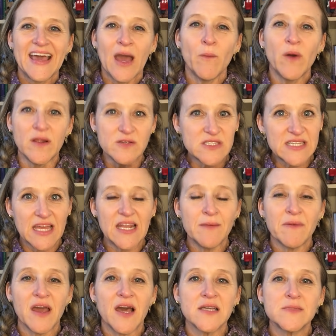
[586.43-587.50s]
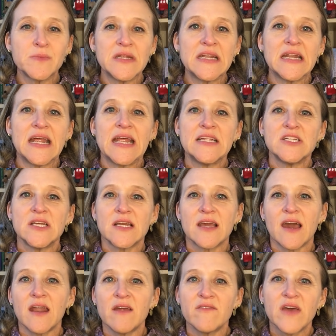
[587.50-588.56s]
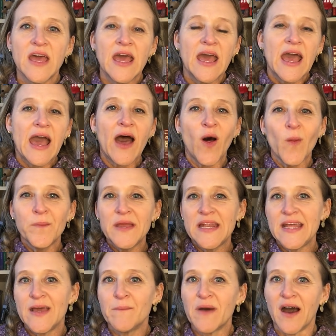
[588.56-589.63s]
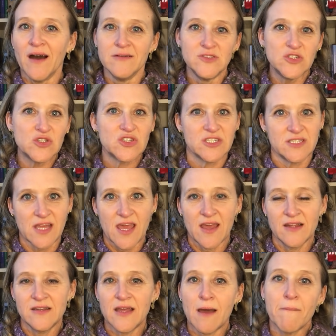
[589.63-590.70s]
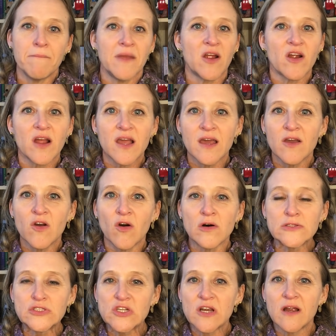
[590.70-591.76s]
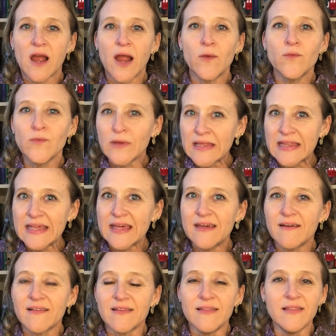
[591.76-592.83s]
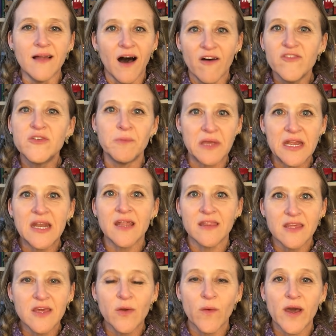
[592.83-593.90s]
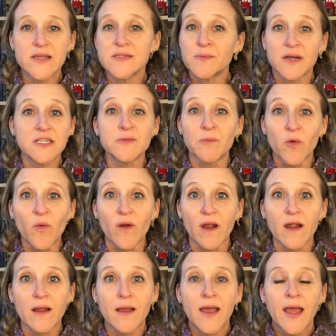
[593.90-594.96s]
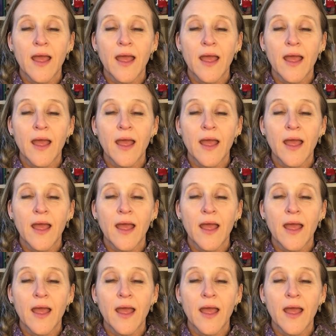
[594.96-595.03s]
And when I was dating my husband and kind of helping him understand American culture, I really loved being in the US much more